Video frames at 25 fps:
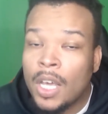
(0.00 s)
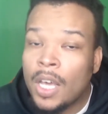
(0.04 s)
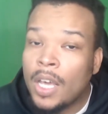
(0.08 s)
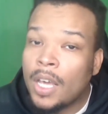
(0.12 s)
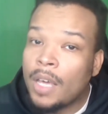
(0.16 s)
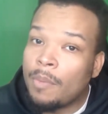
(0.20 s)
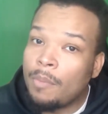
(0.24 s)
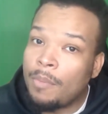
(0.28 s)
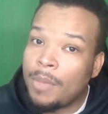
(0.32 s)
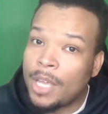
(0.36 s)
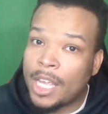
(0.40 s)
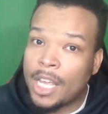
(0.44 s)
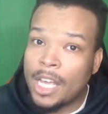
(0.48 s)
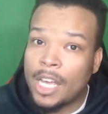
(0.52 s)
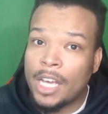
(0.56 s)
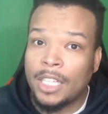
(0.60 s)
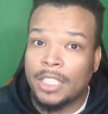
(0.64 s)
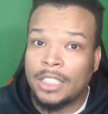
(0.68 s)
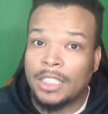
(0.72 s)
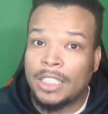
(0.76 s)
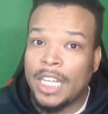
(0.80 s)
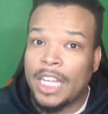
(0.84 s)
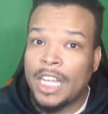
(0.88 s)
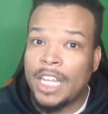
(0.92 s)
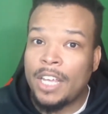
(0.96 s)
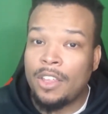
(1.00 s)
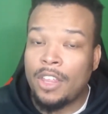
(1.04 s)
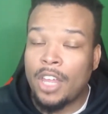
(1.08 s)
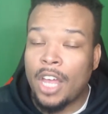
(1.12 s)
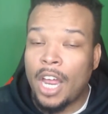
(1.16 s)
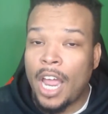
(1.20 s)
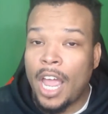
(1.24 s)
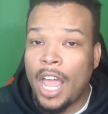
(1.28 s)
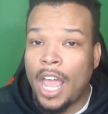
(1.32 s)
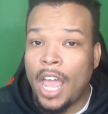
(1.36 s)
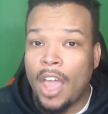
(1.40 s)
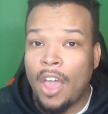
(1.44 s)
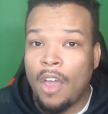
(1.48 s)
because they either
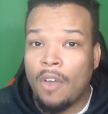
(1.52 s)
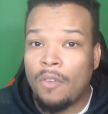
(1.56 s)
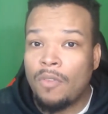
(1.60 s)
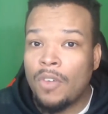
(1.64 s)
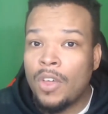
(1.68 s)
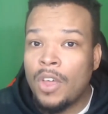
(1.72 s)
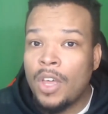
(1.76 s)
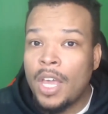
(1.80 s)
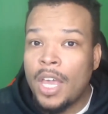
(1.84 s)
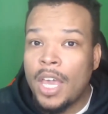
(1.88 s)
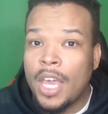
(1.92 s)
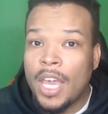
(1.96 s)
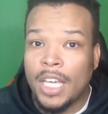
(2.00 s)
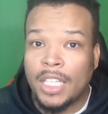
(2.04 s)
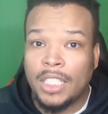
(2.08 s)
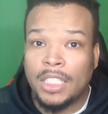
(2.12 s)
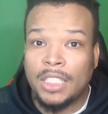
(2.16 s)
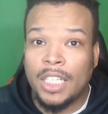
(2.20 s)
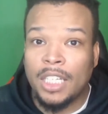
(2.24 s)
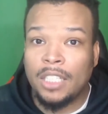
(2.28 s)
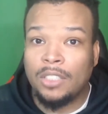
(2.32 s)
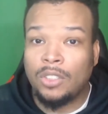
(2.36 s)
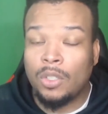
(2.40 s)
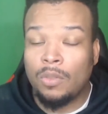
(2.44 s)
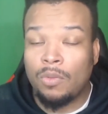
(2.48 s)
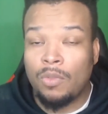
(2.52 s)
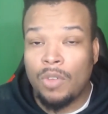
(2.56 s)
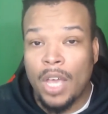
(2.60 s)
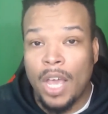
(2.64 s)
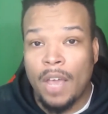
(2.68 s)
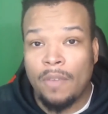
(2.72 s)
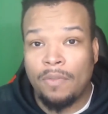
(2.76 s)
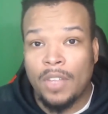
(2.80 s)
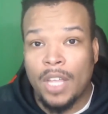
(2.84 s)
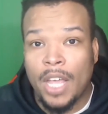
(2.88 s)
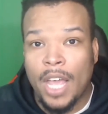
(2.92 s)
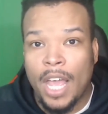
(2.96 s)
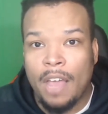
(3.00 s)
have extensive, you have to
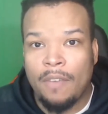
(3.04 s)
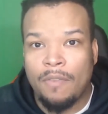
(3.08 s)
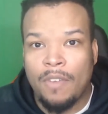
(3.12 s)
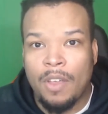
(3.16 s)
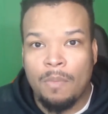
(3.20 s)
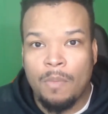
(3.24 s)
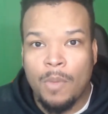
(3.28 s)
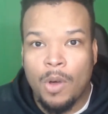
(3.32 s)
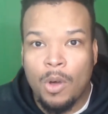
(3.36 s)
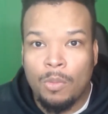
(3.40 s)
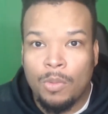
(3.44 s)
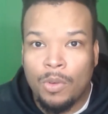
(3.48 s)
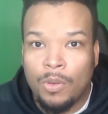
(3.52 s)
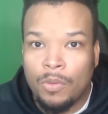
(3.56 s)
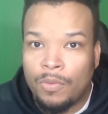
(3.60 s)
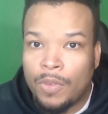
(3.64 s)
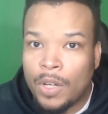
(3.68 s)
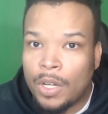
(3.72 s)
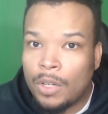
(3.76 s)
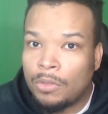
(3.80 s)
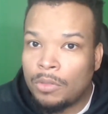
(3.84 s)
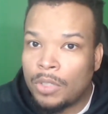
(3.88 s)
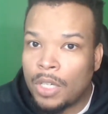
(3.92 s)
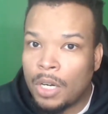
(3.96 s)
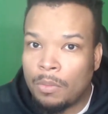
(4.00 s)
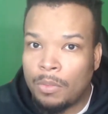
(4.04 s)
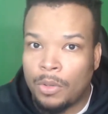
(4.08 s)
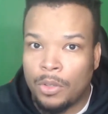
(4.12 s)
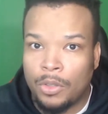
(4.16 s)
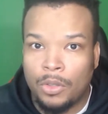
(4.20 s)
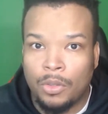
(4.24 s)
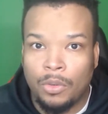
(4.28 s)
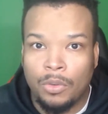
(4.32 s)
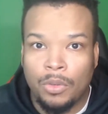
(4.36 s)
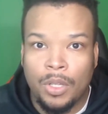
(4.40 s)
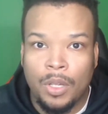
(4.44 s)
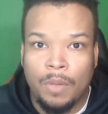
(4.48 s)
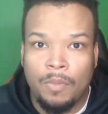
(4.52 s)
have a mobile phone number through
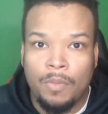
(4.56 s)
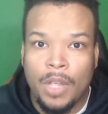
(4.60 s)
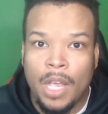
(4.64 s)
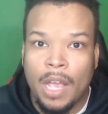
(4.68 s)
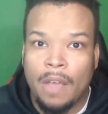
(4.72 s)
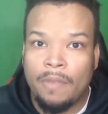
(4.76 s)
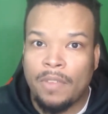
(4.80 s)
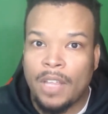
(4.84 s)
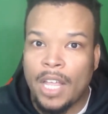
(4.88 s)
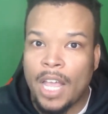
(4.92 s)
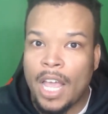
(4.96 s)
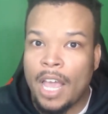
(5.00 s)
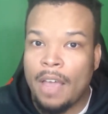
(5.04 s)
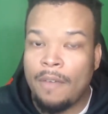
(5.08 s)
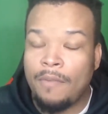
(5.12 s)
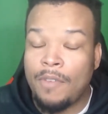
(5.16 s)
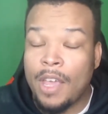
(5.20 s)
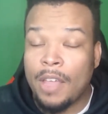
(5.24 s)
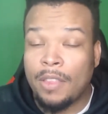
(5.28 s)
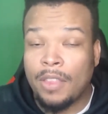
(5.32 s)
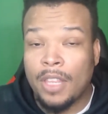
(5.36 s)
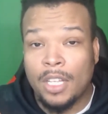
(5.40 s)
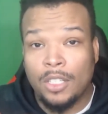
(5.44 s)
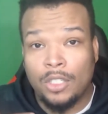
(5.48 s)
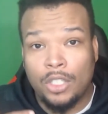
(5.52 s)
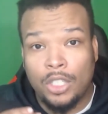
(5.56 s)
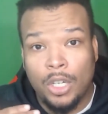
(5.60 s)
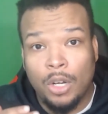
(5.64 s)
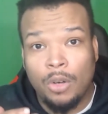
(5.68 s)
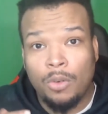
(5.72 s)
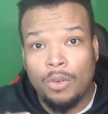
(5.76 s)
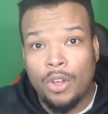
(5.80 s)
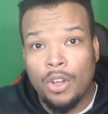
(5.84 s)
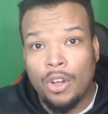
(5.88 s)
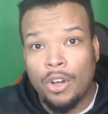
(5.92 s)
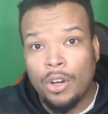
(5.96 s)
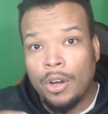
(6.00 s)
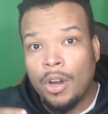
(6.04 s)
them, you have to show
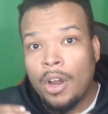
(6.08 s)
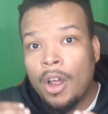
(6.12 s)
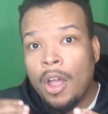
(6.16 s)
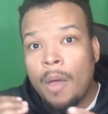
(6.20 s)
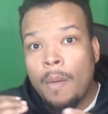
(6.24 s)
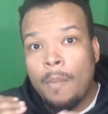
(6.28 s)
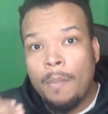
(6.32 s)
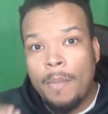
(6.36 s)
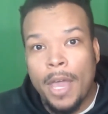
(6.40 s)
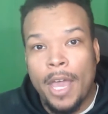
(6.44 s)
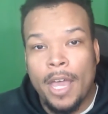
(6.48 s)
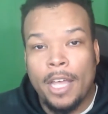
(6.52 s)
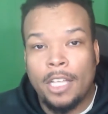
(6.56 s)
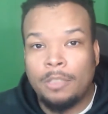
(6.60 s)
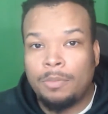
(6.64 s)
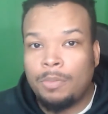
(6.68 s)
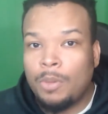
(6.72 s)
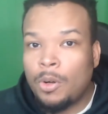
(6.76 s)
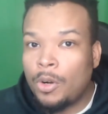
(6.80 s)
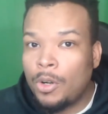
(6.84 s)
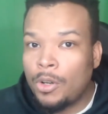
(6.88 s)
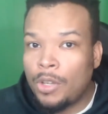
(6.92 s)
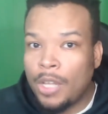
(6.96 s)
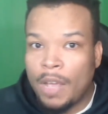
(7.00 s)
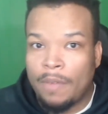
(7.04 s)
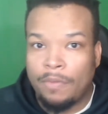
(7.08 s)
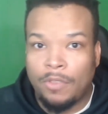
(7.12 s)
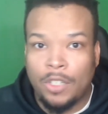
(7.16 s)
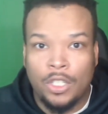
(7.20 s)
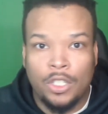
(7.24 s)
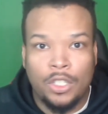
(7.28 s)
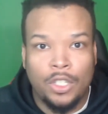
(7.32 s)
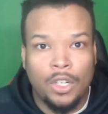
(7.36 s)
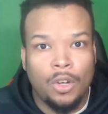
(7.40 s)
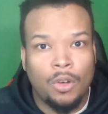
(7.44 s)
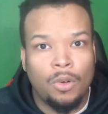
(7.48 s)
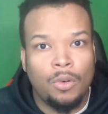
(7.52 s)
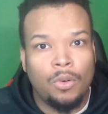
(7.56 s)
your passport, you have to
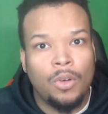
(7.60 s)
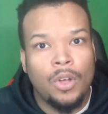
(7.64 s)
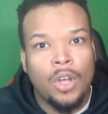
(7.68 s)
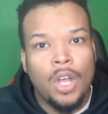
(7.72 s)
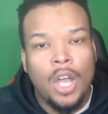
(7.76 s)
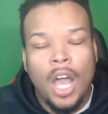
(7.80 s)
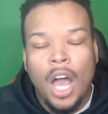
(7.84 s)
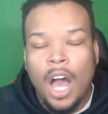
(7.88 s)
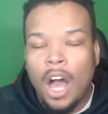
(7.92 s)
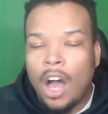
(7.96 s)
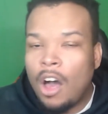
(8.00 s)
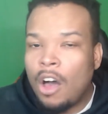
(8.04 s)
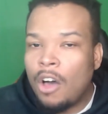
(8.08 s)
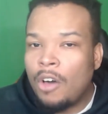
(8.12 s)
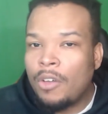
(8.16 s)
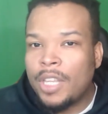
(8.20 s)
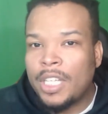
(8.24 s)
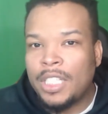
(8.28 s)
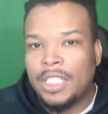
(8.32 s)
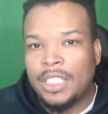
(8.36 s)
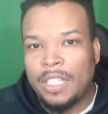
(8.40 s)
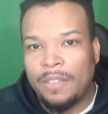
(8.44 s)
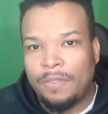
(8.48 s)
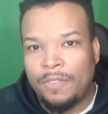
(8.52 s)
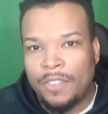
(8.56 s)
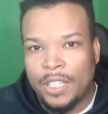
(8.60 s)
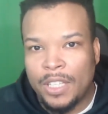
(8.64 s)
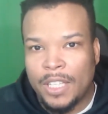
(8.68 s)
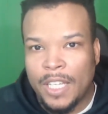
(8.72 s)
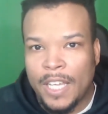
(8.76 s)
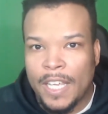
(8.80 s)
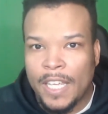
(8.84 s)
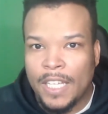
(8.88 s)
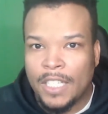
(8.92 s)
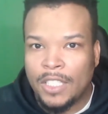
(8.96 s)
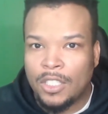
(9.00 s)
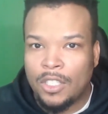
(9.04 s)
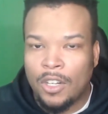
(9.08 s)
show all these different
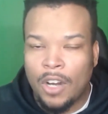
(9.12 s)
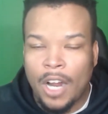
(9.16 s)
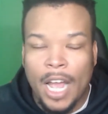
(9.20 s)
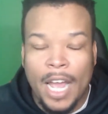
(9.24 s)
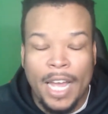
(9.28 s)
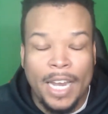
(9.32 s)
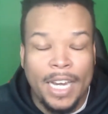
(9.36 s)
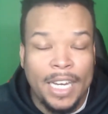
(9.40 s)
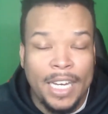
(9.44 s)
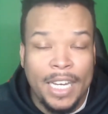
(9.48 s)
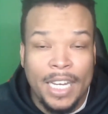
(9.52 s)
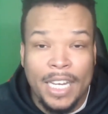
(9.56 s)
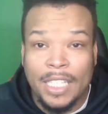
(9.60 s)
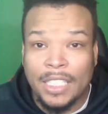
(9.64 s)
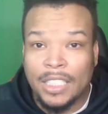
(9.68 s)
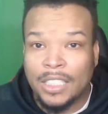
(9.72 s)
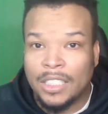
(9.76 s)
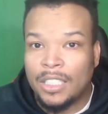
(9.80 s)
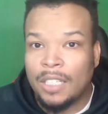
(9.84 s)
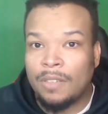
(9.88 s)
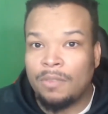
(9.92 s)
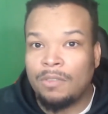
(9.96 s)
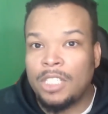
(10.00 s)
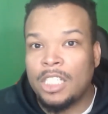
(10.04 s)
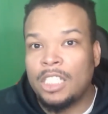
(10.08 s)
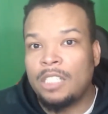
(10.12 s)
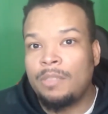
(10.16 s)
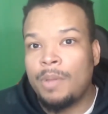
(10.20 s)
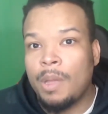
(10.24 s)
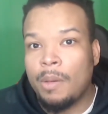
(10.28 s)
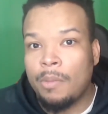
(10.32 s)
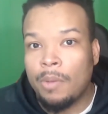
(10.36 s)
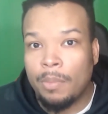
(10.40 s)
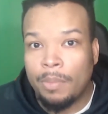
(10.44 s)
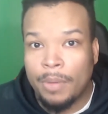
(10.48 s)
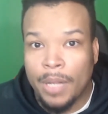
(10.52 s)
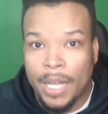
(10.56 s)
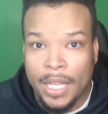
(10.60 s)
things, your IDs and stuff, just to be able to
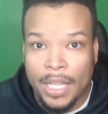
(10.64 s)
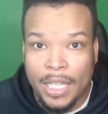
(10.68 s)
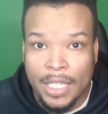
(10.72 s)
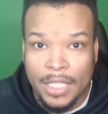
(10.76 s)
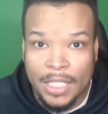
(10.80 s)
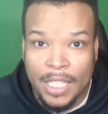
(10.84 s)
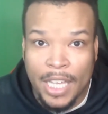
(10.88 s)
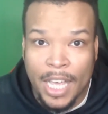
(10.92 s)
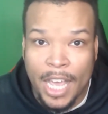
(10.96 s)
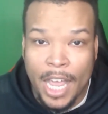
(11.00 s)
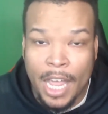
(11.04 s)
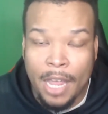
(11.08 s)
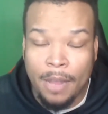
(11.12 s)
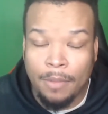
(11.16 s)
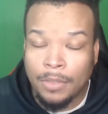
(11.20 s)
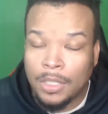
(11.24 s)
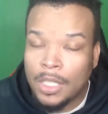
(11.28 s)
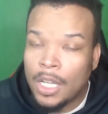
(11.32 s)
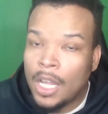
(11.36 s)
play these games.